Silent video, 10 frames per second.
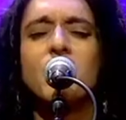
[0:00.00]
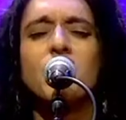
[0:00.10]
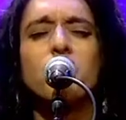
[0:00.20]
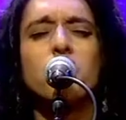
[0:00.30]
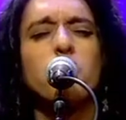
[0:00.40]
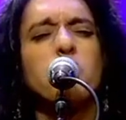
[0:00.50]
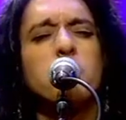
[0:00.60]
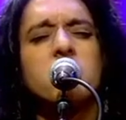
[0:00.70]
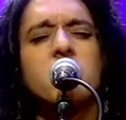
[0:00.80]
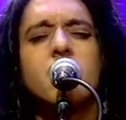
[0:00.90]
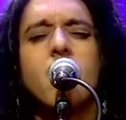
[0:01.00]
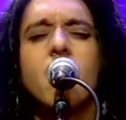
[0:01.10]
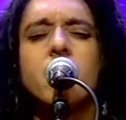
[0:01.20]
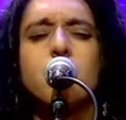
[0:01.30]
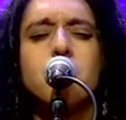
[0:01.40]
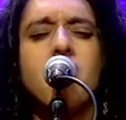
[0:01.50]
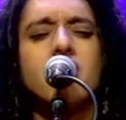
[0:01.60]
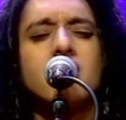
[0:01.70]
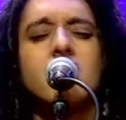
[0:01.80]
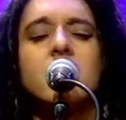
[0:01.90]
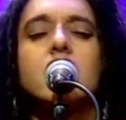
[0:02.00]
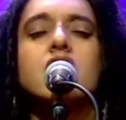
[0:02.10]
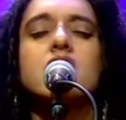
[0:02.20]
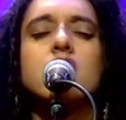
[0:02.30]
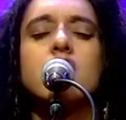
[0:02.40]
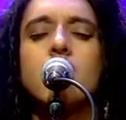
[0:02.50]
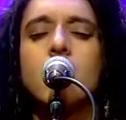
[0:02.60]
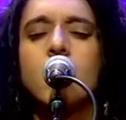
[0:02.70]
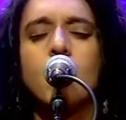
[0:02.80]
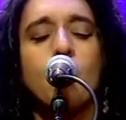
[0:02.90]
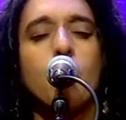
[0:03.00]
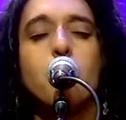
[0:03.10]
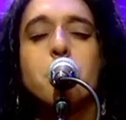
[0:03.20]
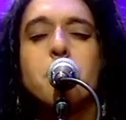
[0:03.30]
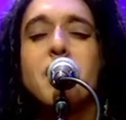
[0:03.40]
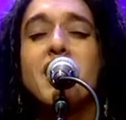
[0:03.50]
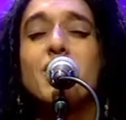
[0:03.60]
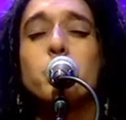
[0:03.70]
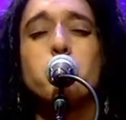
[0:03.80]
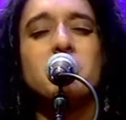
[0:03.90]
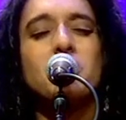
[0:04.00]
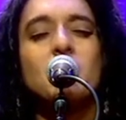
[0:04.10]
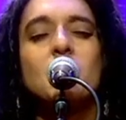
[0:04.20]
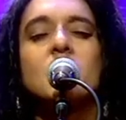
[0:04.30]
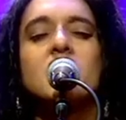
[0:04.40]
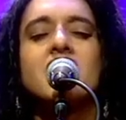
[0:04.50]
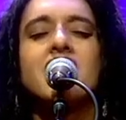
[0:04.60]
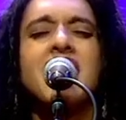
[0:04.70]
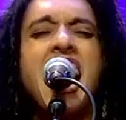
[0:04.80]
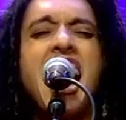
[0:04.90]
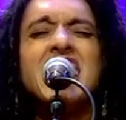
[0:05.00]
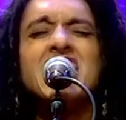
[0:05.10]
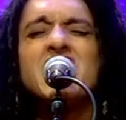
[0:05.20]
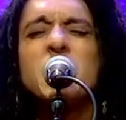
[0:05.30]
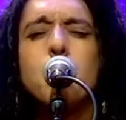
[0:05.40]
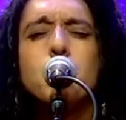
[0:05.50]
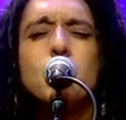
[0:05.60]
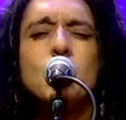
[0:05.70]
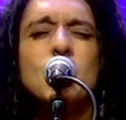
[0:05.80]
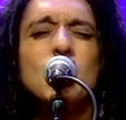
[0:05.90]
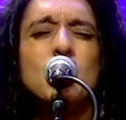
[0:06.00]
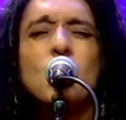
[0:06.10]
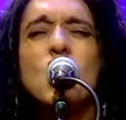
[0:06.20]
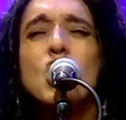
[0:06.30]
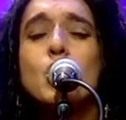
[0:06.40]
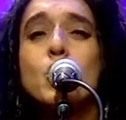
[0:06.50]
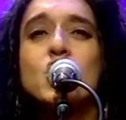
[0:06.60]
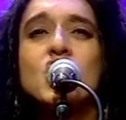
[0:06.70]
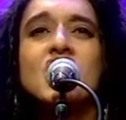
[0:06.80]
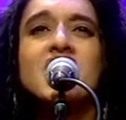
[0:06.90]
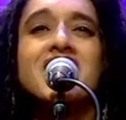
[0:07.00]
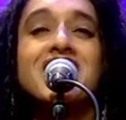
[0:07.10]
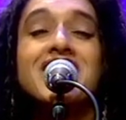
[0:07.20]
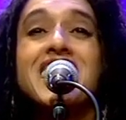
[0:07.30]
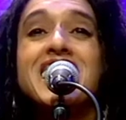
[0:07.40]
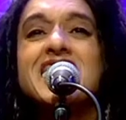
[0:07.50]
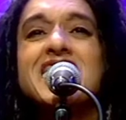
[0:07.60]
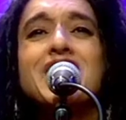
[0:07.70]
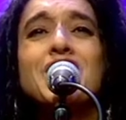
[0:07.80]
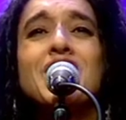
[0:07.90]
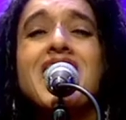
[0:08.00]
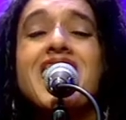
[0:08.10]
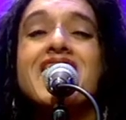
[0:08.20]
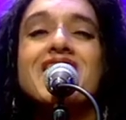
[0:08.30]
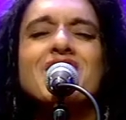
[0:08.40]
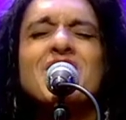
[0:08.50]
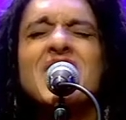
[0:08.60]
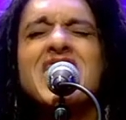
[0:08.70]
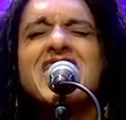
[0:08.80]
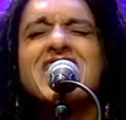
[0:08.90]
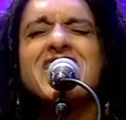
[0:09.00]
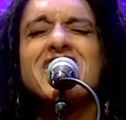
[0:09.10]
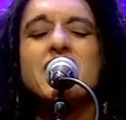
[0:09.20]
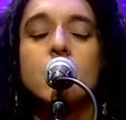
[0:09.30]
And of course there are the mountains, the mild winters, and summers on ocean and cedar-lined trails.